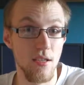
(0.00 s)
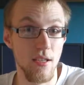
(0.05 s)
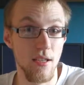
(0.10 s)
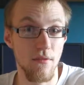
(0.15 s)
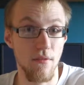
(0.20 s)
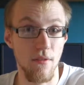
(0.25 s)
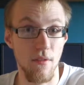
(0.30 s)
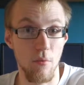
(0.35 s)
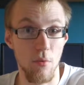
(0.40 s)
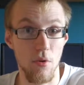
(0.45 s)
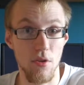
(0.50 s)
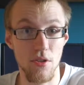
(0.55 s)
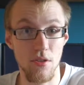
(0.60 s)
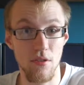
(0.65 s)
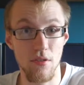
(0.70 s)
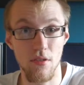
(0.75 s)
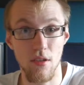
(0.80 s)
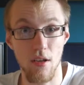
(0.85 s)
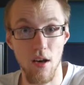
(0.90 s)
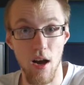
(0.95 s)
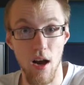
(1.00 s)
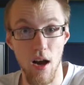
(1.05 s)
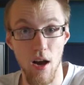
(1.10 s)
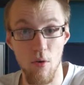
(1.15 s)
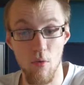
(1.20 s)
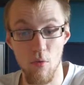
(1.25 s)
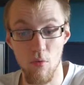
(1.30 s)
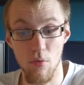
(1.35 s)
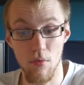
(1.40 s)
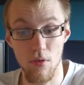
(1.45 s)
If it wasn't, I
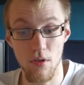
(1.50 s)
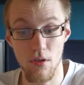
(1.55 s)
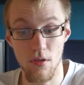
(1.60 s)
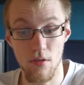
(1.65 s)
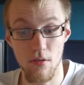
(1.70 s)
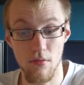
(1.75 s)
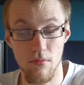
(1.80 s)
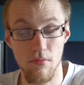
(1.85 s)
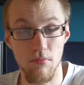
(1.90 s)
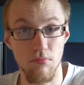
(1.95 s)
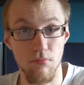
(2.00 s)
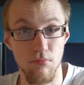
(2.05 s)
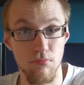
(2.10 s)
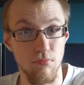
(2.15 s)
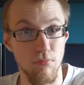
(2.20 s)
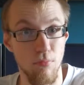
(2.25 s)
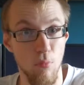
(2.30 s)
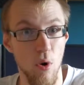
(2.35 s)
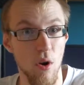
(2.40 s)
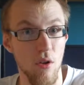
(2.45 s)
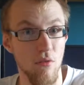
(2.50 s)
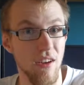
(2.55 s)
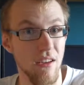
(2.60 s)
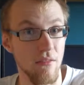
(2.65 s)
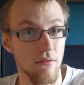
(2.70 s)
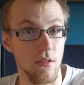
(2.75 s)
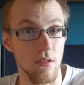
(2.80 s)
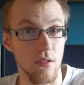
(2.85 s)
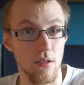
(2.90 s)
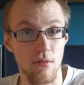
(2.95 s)
would want a
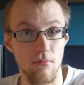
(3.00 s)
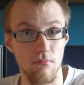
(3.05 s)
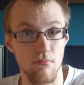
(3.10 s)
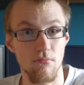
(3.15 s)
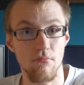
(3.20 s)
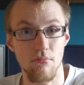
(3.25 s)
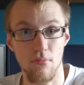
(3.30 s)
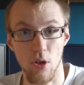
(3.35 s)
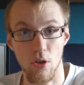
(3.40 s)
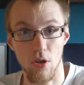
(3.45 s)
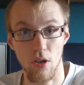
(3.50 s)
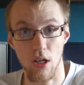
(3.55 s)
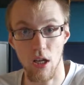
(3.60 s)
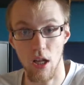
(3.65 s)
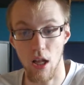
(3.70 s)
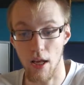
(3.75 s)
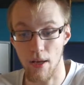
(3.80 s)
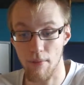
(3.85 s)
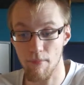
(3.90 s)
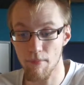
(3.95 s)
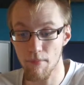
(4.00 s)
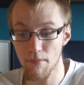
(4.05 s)
refund. Not gonna lie.